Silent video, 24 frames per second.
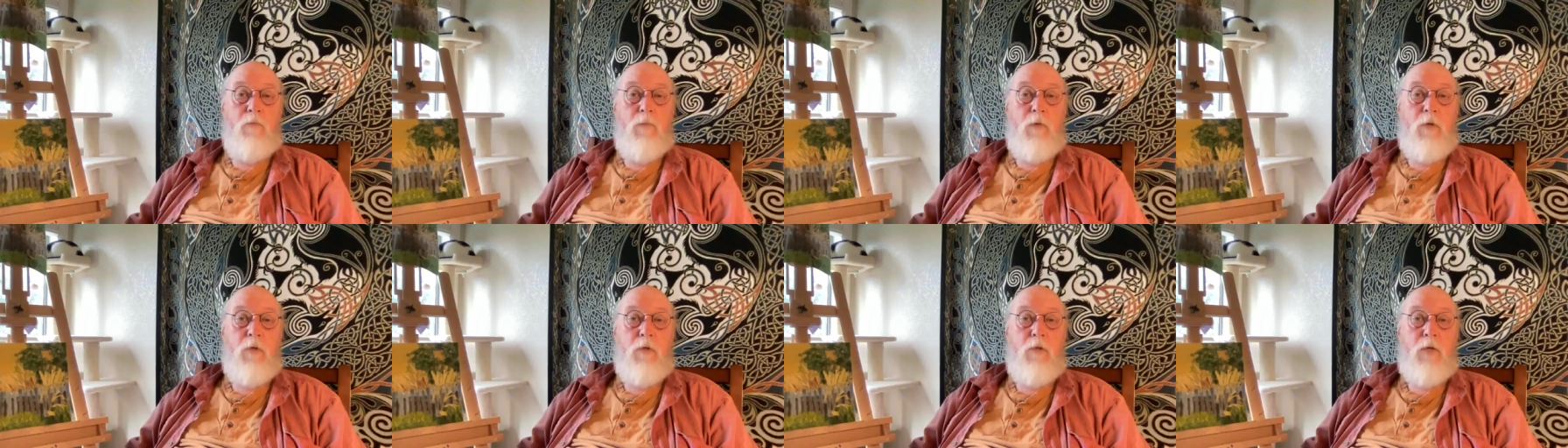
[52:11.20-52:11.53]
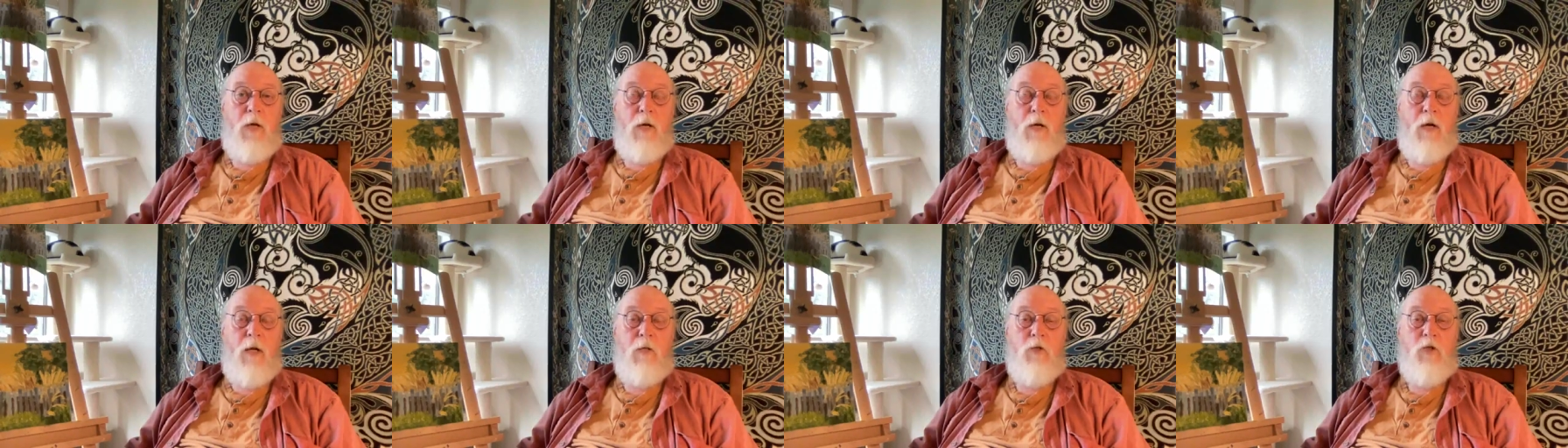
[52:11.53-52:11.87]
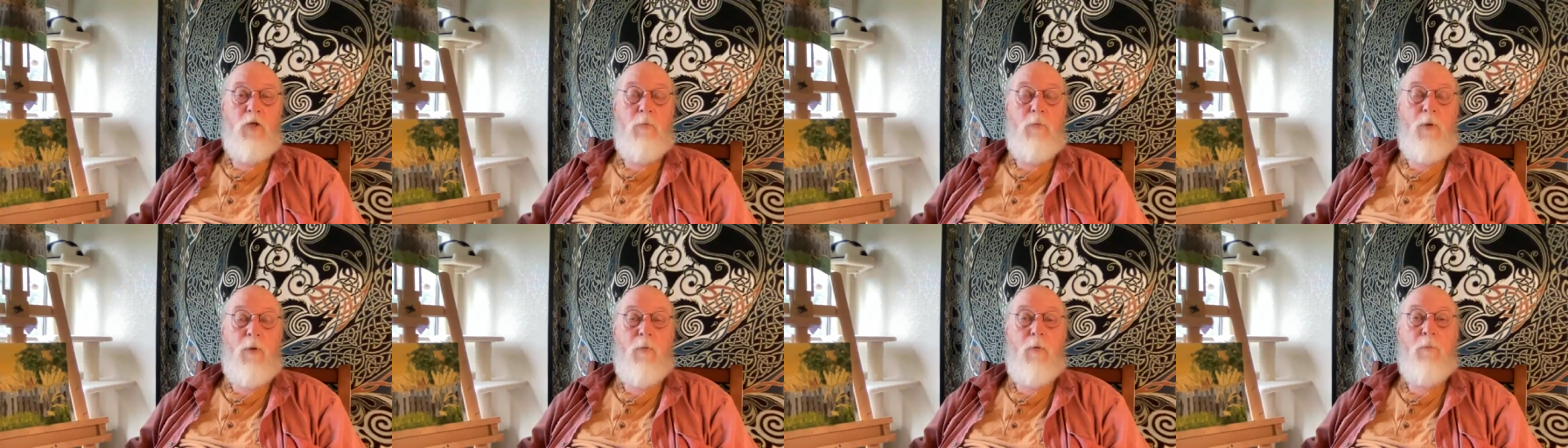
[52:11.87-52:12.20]
psychology
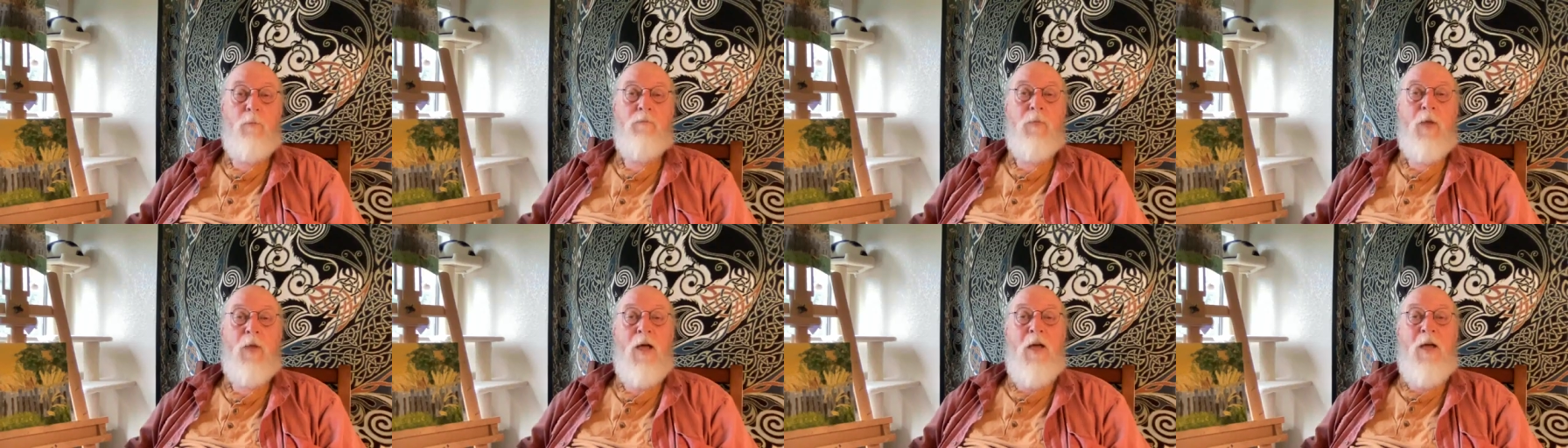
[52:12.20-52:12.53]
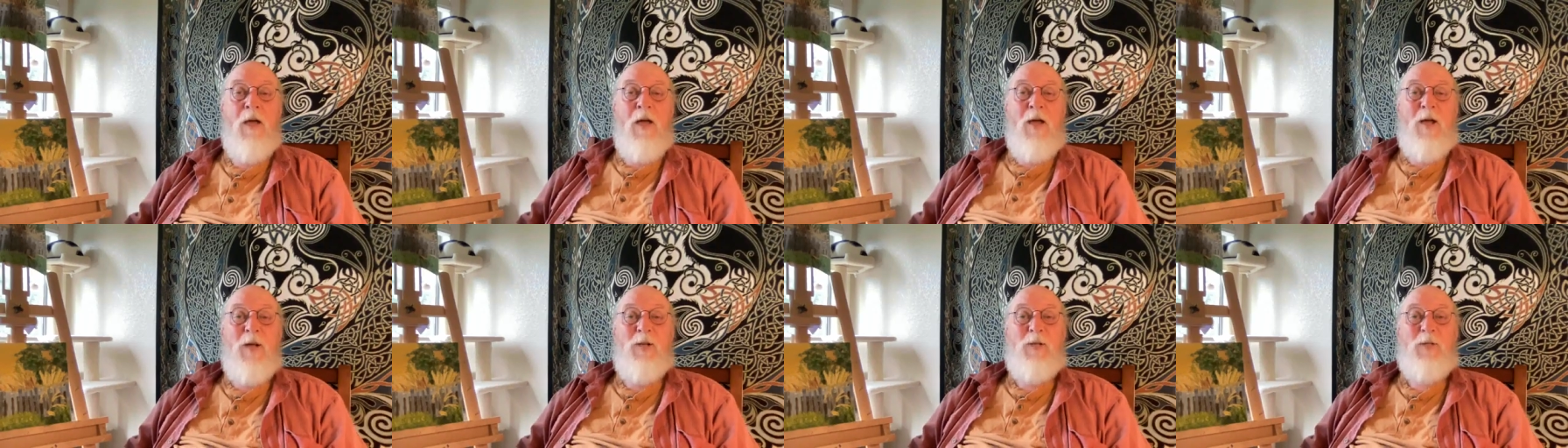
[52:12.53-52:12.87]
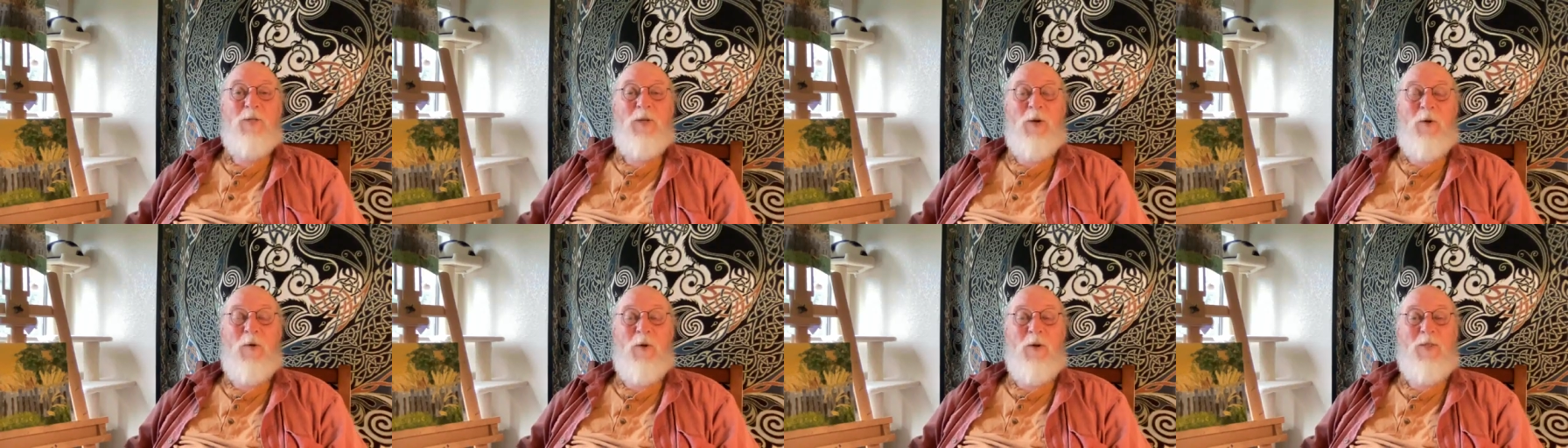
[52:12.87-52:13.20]
people.
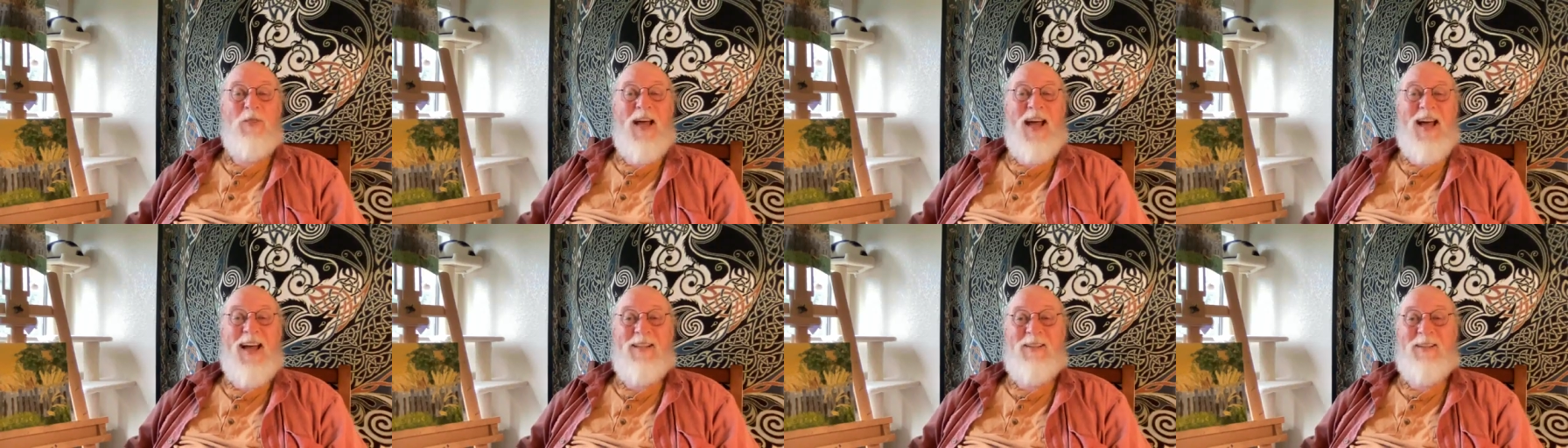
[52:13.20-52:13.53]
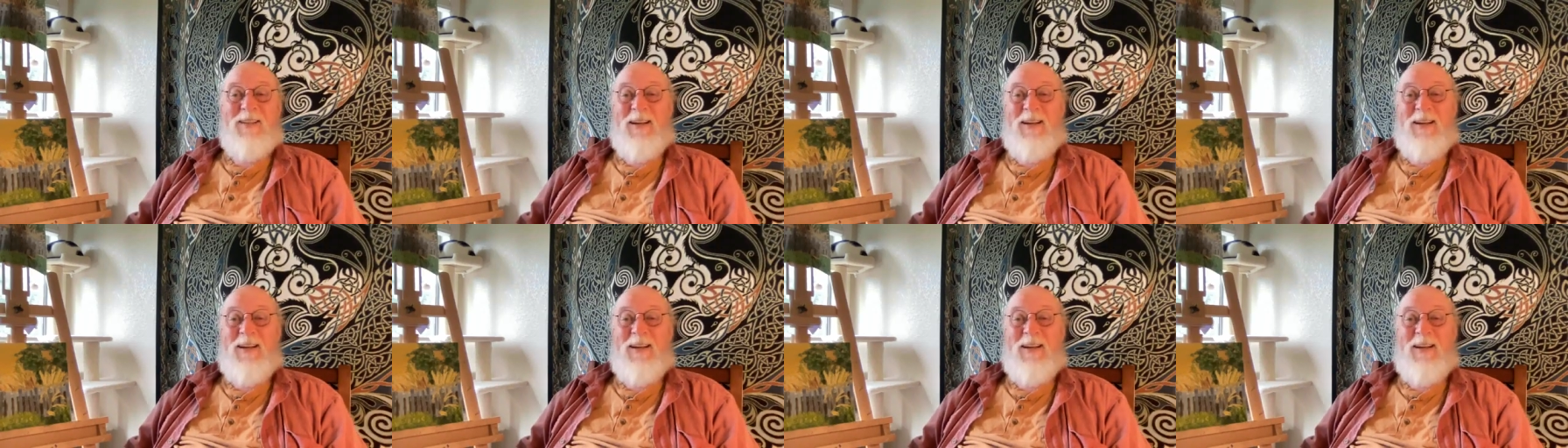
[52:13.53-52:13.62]
So with that,